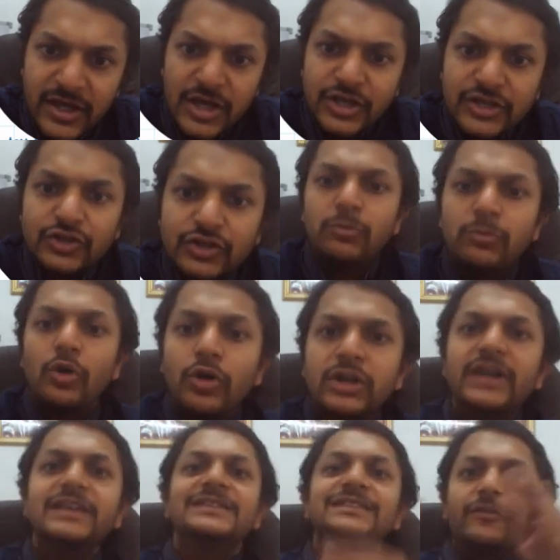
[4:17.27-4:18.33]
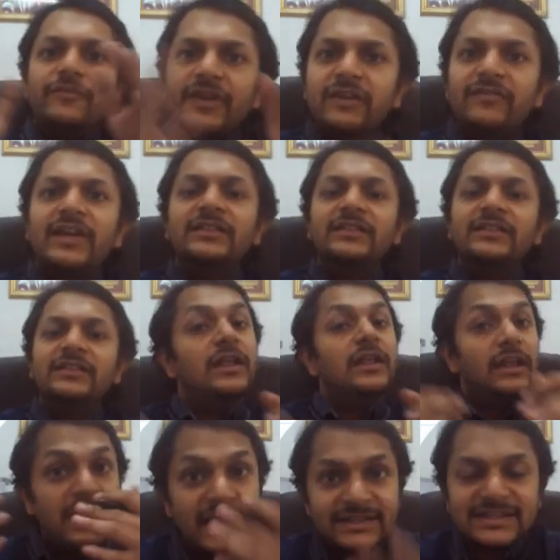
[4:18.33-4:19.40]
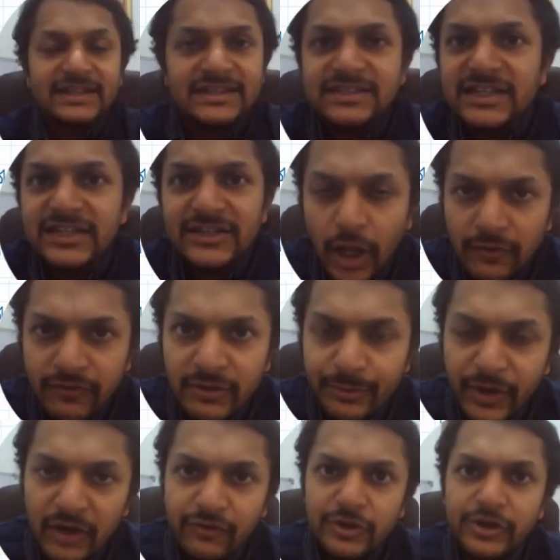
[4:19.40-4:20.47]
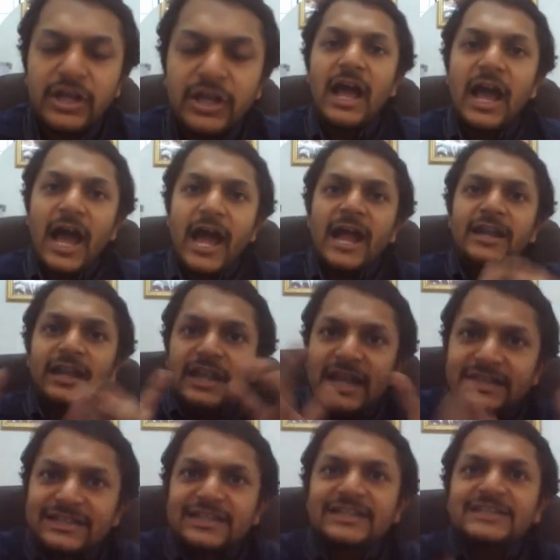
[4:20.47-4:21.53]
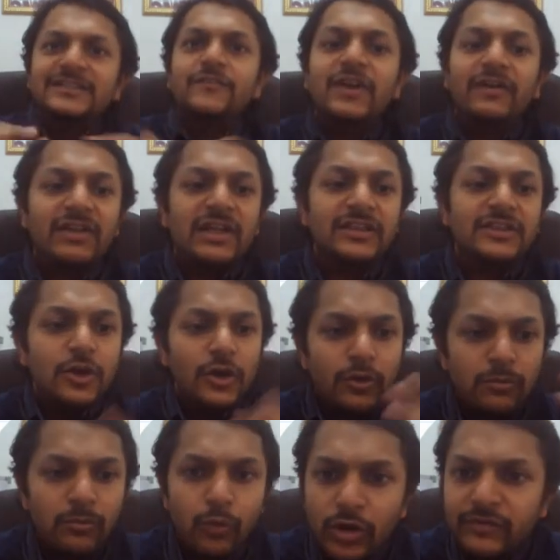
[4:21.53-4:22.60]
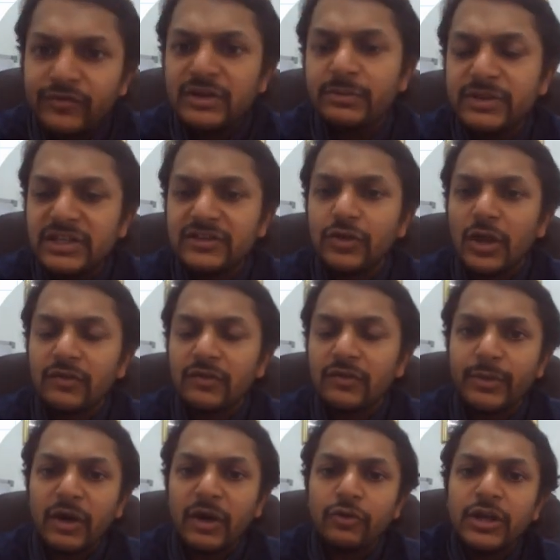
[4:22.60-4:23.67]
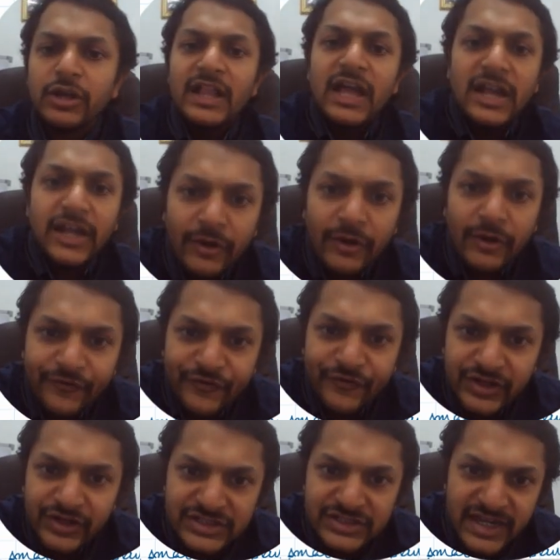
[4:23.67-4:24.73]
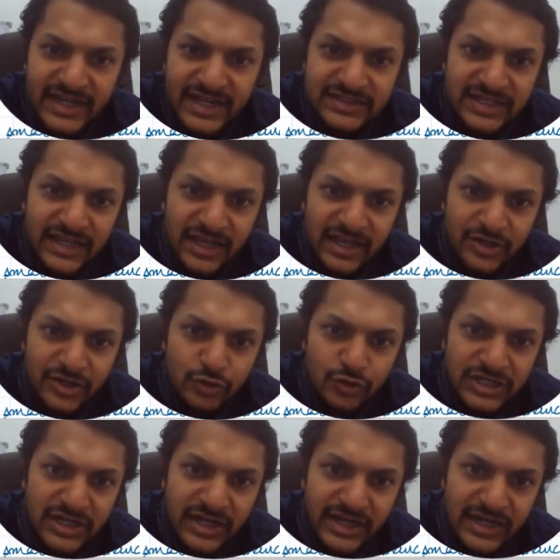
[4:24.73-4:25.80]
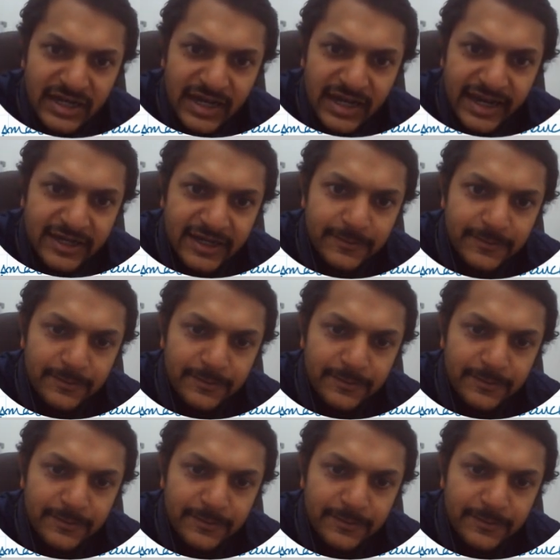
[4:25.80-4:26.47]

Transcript: So more is the wavelength, lesser is the resolving power, and lesser is the wavelength, more will be the resolving power. Now in first case, they are using green light,